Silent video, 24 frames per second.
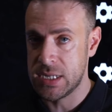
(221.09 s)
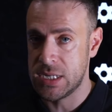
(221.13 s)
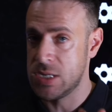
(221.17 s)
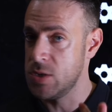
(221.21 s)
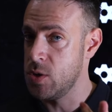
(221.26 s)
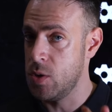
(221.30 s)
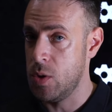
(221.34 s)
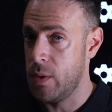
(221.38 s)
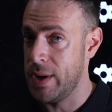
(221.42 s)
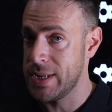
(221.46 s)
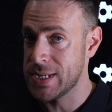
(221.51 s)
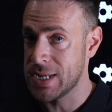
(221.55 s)
is
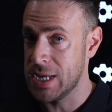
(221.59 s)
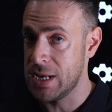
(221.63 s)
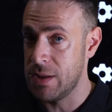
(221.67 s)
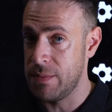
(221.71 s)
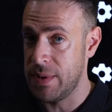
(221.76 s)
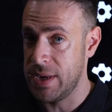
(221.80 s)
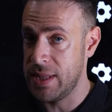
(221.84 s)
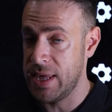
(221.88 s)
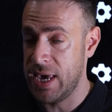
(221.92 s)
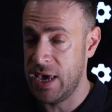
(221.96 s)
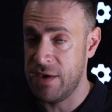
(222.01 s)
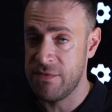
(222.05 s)
still always going
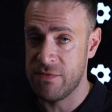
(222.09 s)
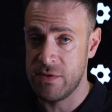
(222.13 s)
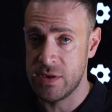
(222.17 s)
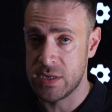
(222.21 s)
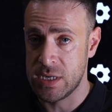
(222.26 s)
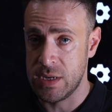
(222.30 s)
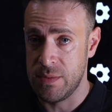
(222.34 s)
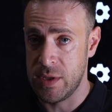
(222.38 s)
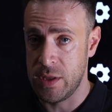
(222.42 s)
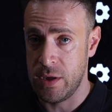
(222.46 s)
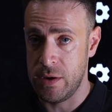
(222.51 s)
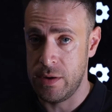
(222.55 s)
to be there for
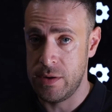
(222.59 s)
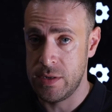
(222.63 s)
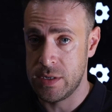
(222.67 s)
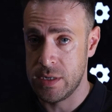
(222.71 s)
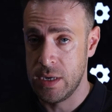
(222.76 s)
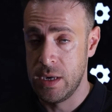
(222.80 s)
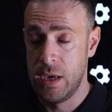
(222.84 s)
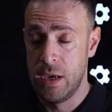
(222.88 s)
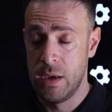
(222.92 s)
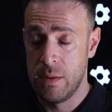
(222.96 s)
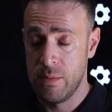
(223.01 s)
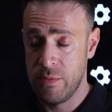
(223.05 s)
some of
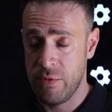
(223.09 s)
those